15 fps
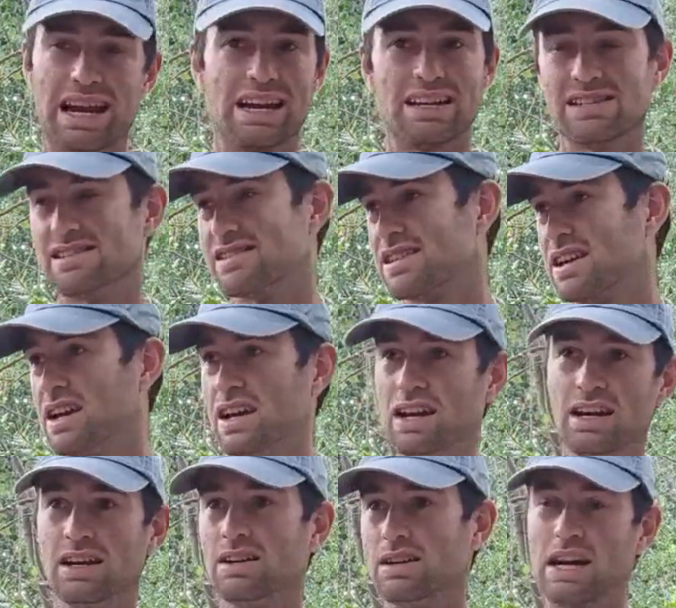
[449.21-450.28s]
as
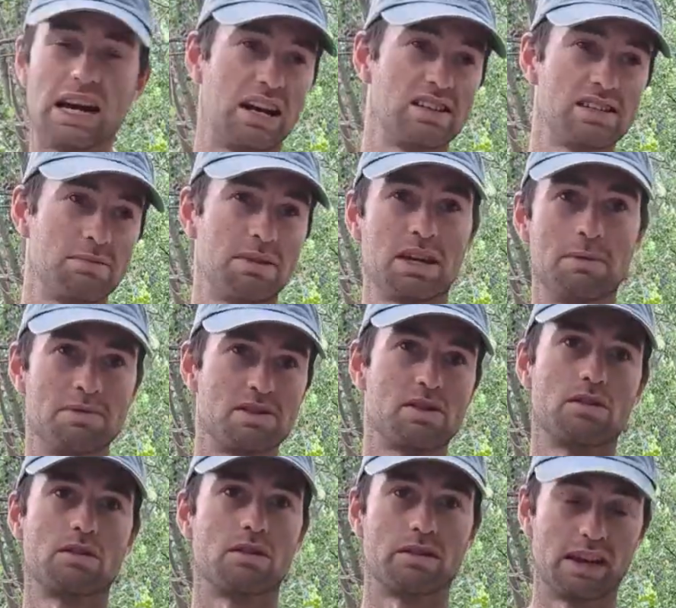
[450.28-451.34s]
something
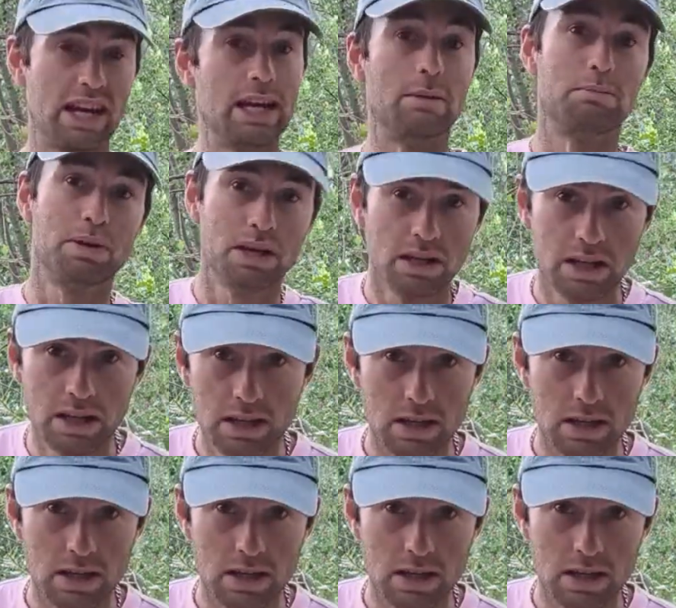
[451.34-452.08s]
absurd, the hip.